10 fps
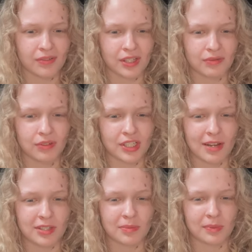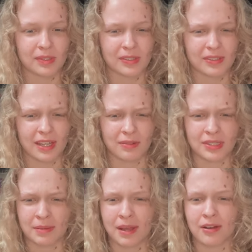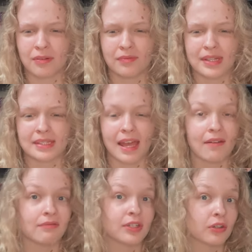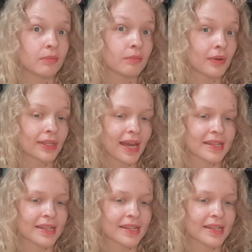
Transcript: first few chapters because I was somehow convinced that every good book